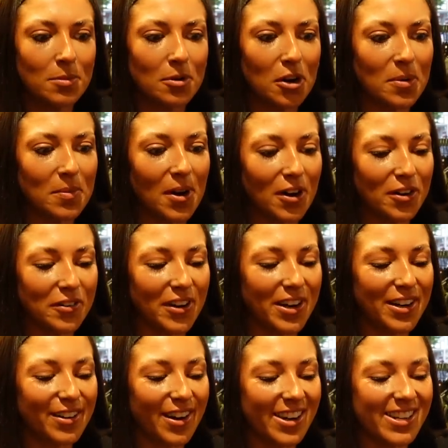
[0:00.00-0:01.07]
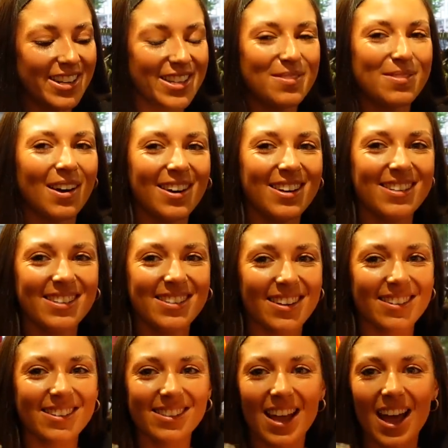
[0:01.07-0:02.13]
Primark really raising the prices
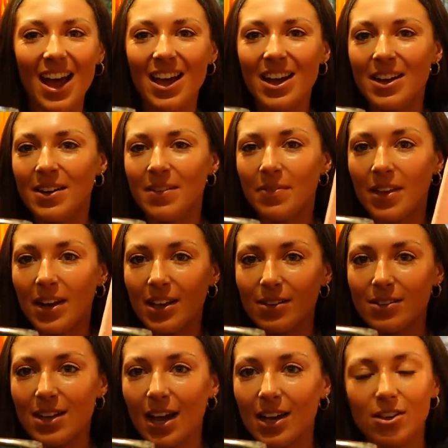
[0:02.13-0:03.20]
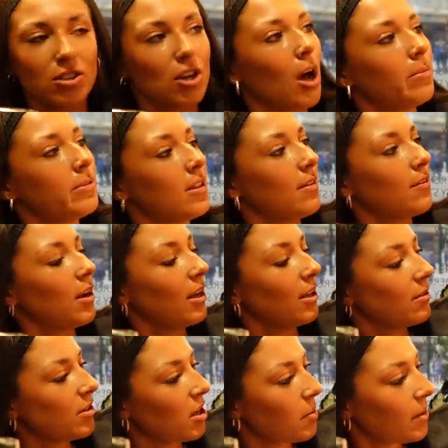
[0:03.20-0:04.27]
on us there. A little tank tops, and they've got a
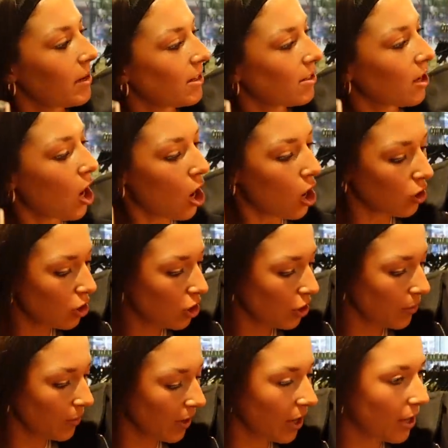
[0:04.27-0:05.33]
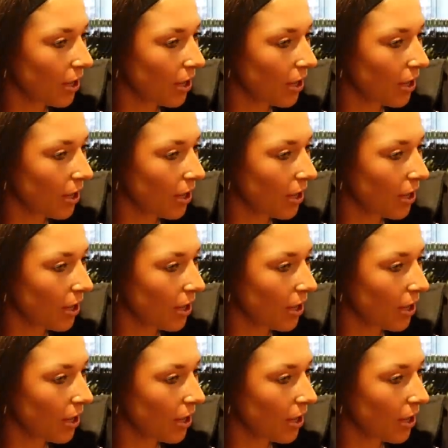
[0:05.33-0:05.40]
little dip, and it's like Honolulu.